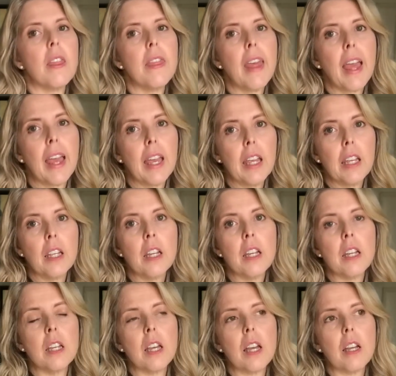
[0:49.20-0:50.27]
They
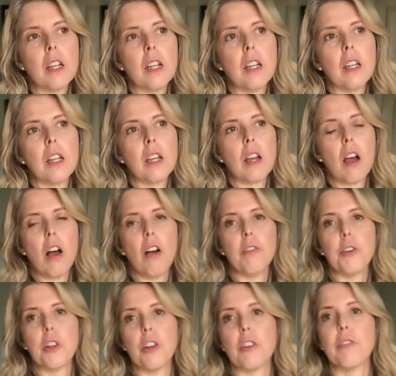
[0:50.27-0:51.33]

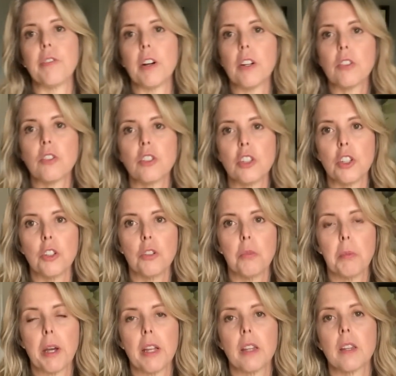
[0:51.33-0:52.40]
offer their first 2
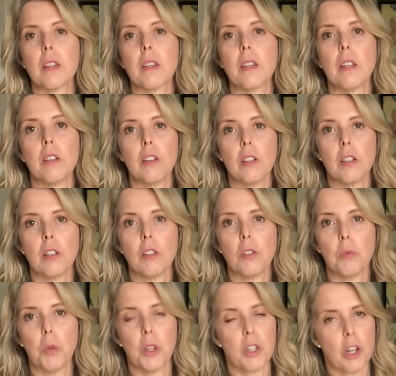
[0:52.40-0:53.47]
months
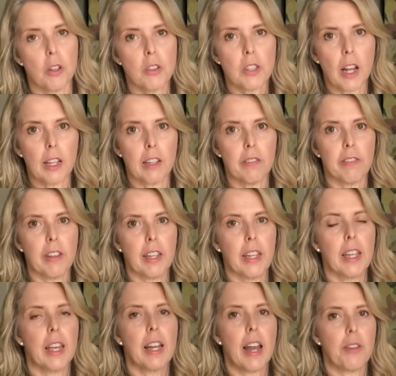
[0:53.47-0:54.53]
with no styling
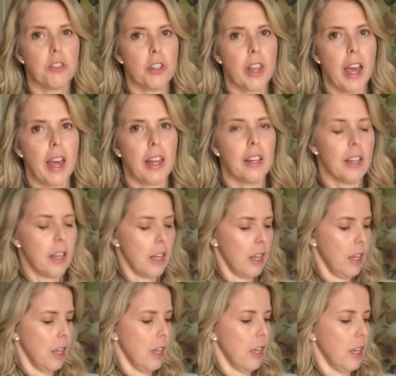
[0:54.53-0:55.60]
fee, and after that
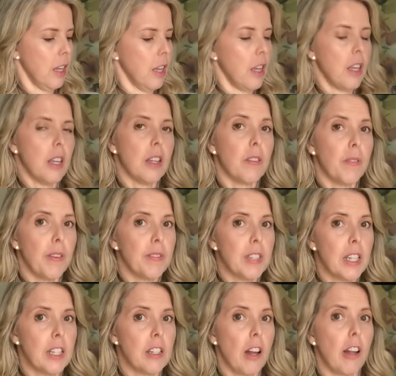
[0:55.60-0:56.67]
it's
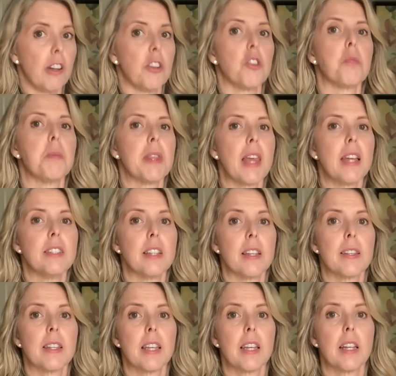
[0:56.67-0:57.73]
$15, but that
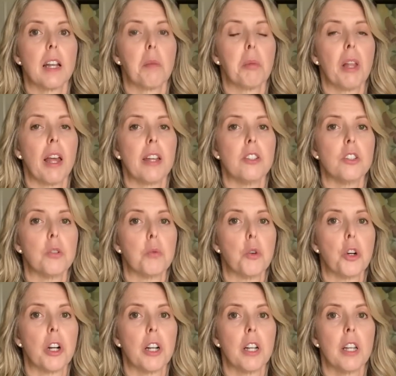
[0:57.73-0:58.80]
does get applied
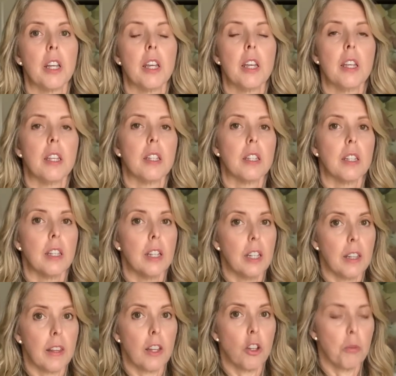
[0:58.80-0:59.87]
toward
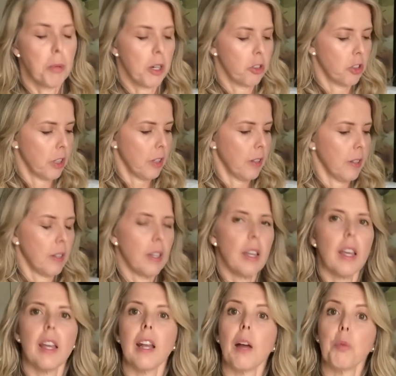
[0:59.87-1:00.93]
anything you purchase.
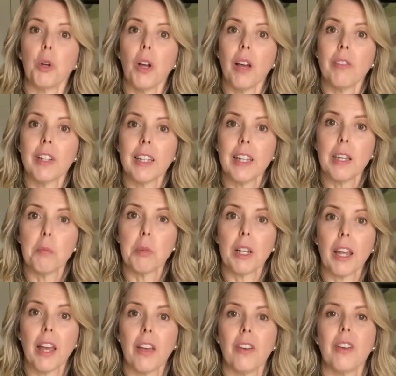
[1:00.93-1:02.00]
And I will have a link
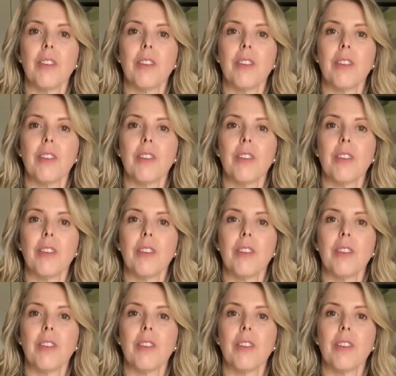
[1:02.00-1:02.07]
below.